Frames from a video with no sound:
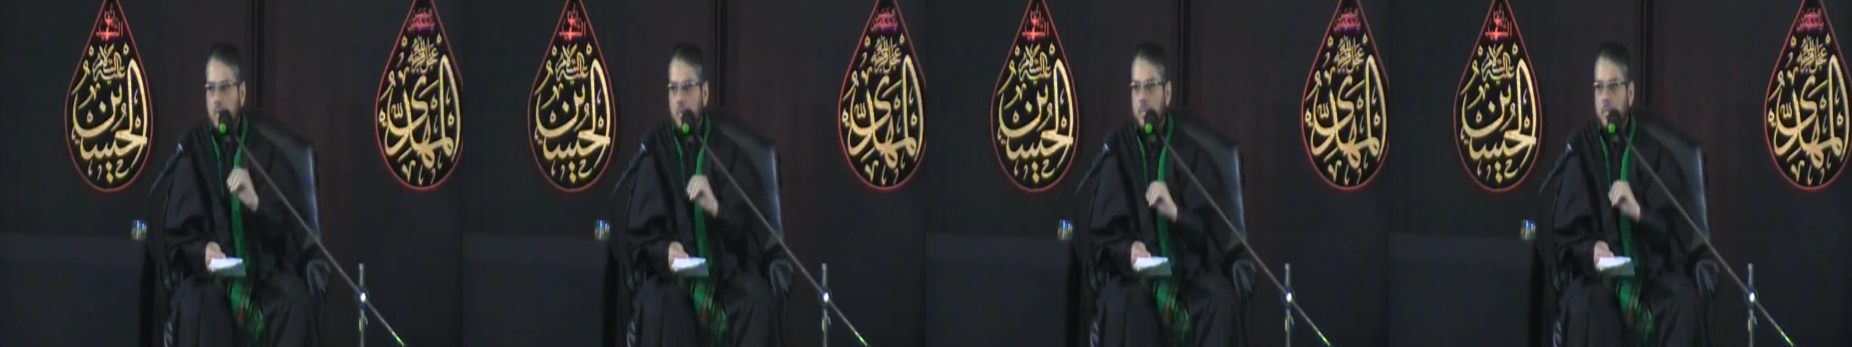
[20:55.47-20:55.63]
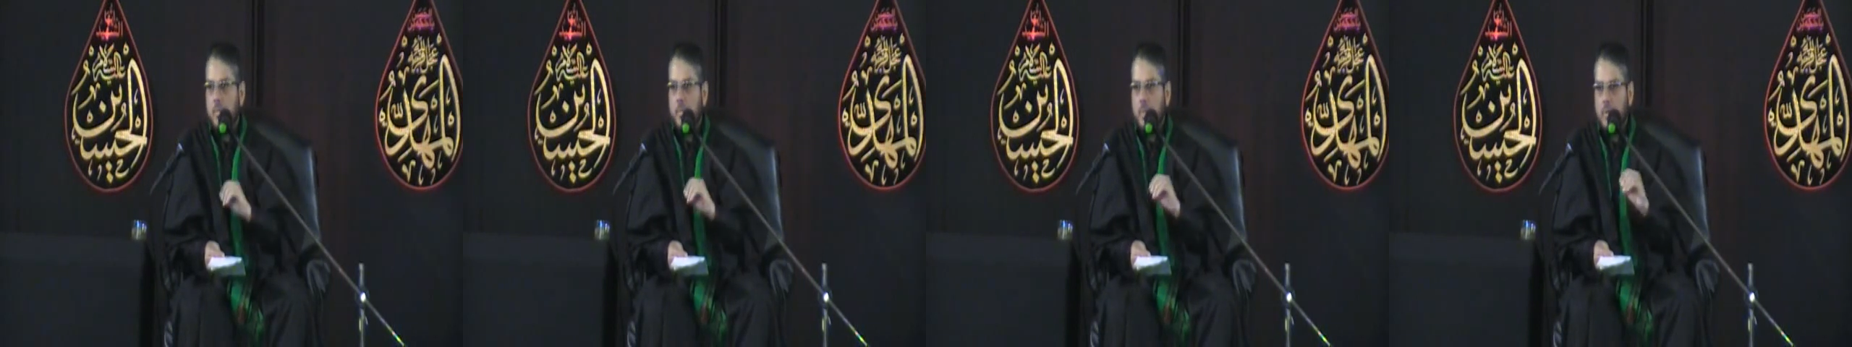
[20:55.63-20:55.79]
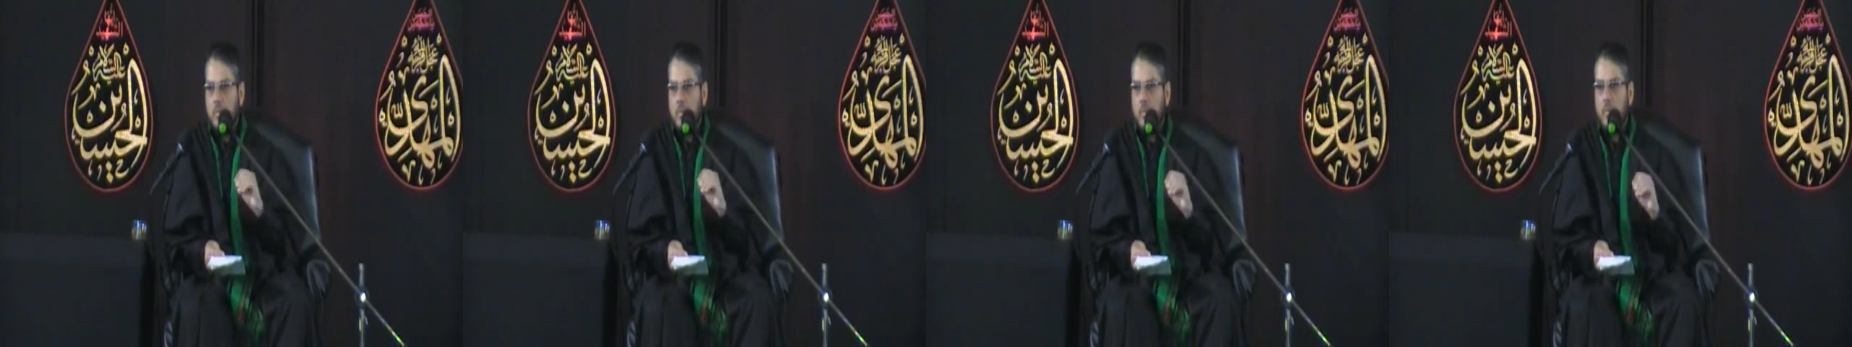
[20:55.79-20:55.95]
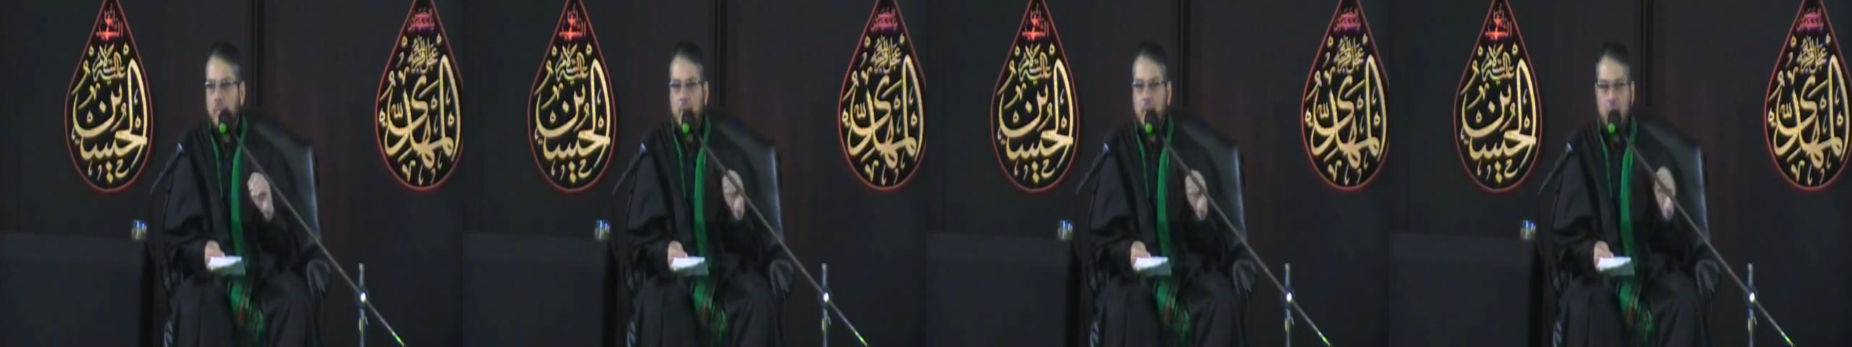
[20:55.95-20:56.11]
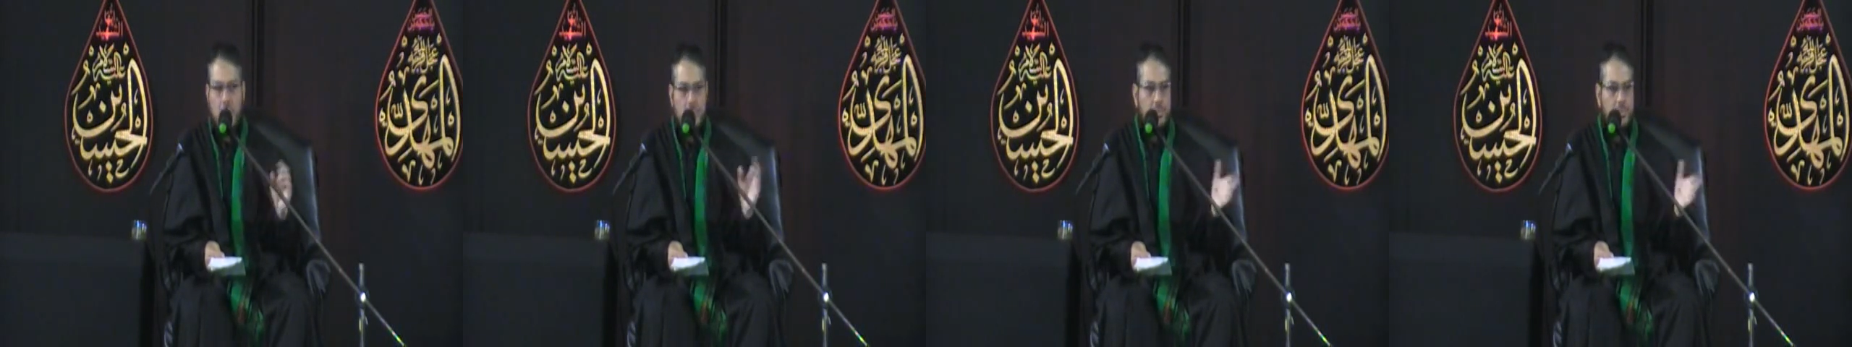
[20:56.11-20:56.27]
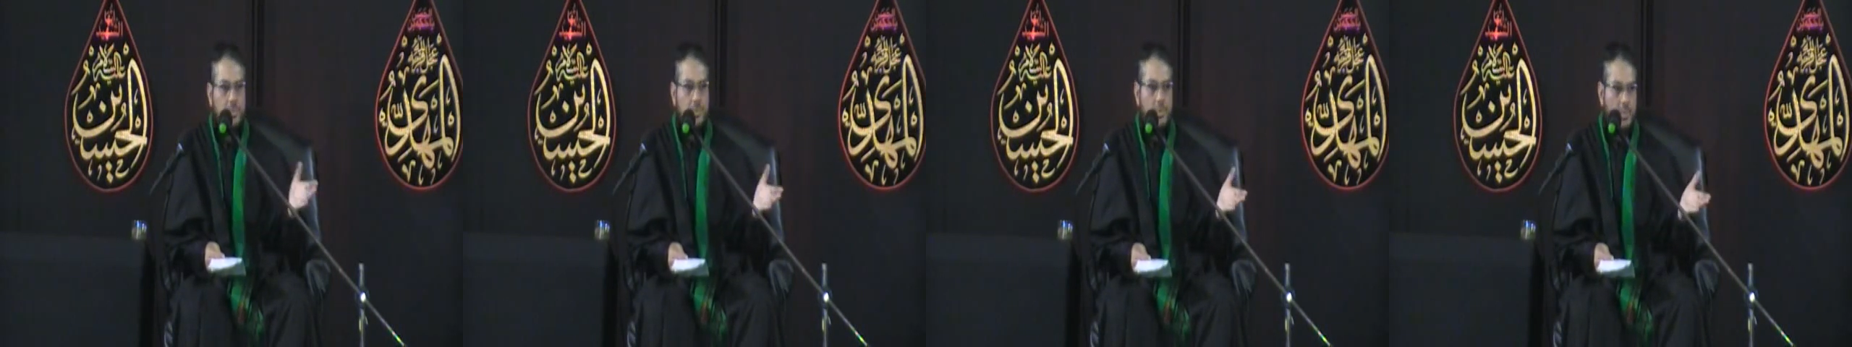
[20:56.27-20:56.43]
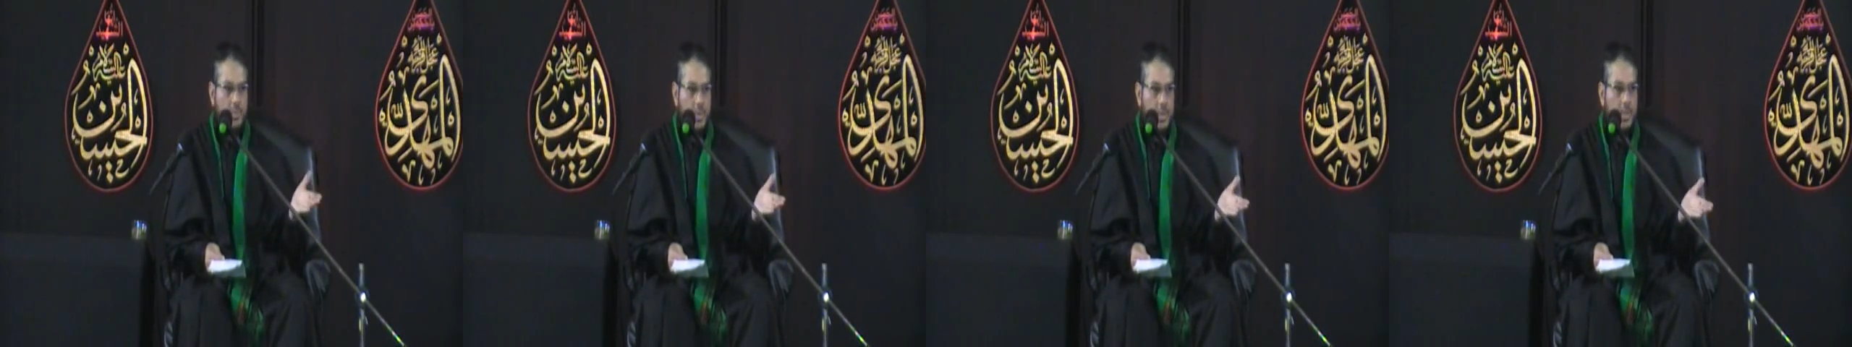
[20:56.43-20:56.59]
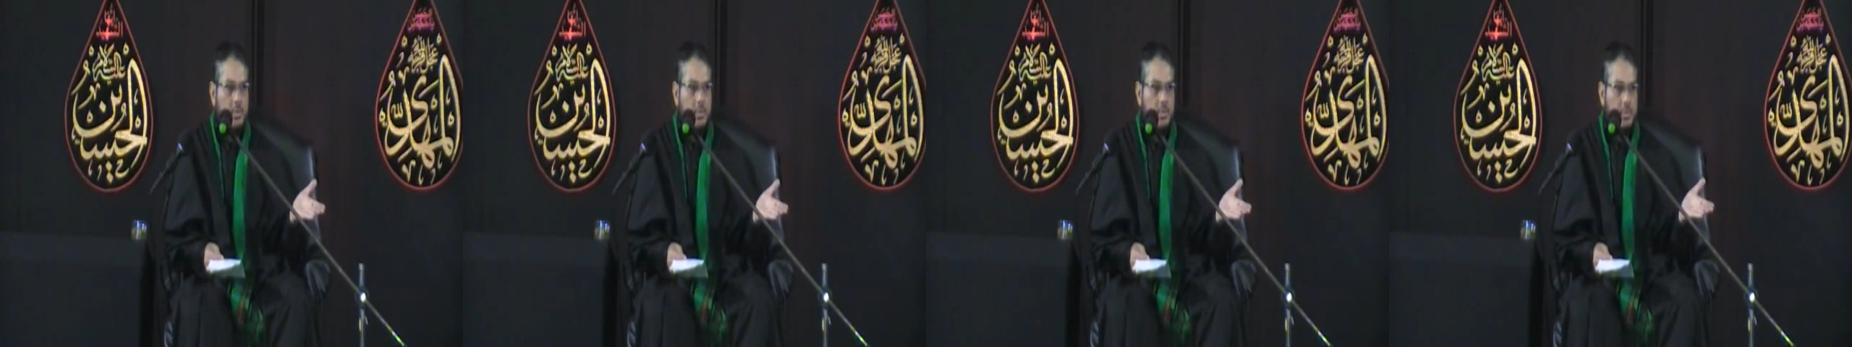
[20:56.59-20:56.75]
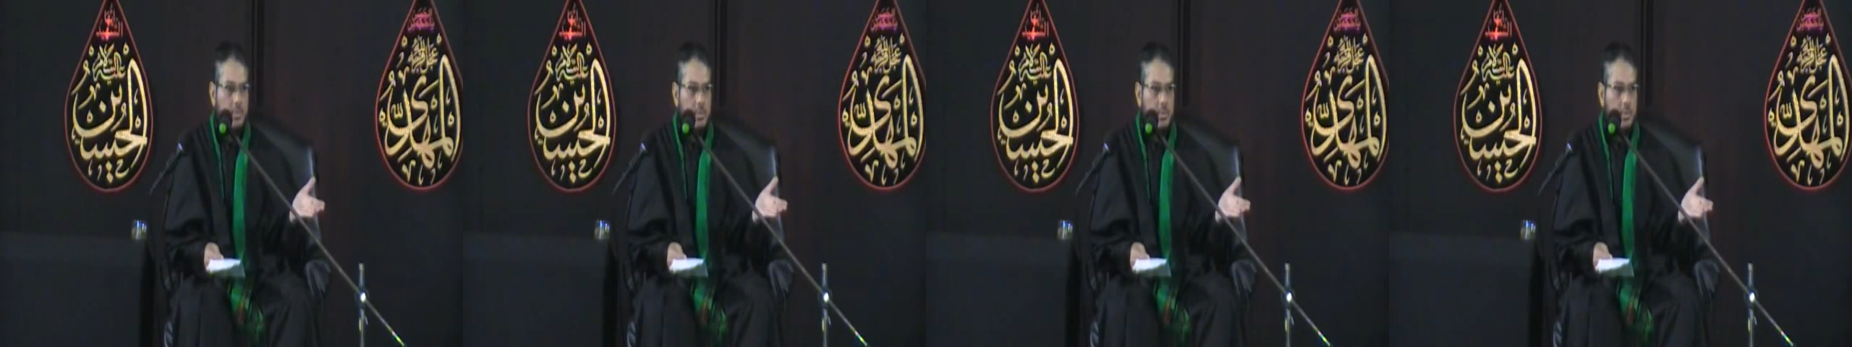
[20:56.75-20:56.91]
of the pond of Kawthar,
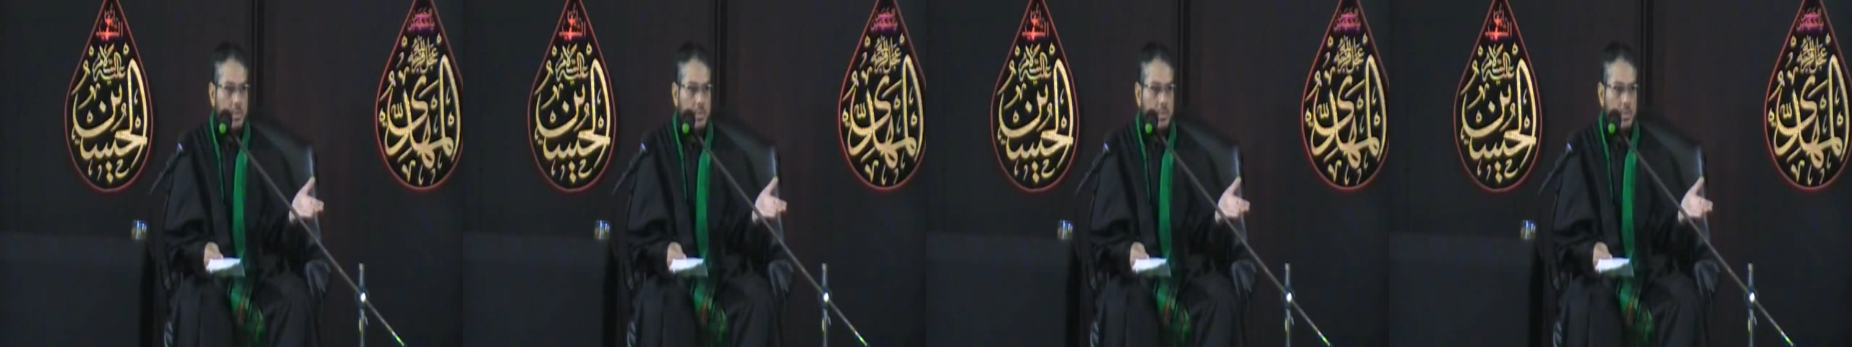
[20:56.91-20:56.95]
right?